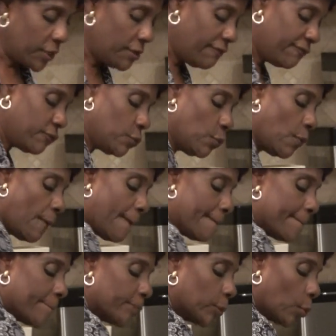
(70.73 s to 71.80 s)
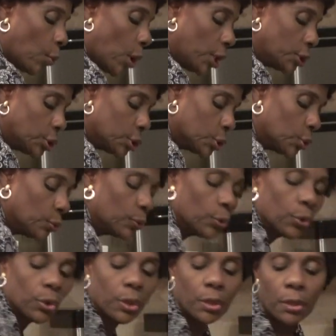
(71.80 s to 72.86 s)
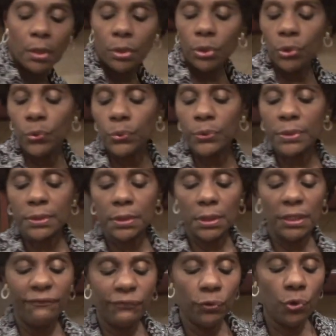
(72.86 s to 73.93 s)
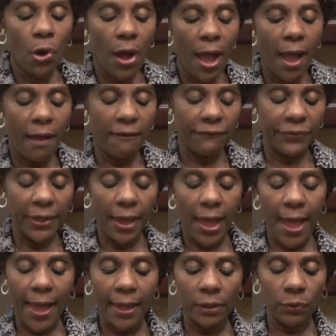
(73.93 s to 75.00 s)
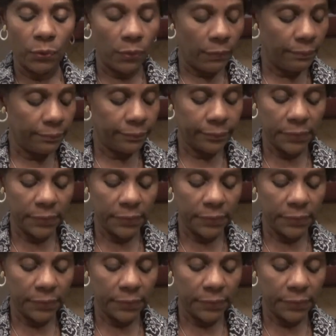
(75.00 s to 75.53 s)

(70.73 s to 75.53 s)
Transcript: If you want to, if you don't have the aloe,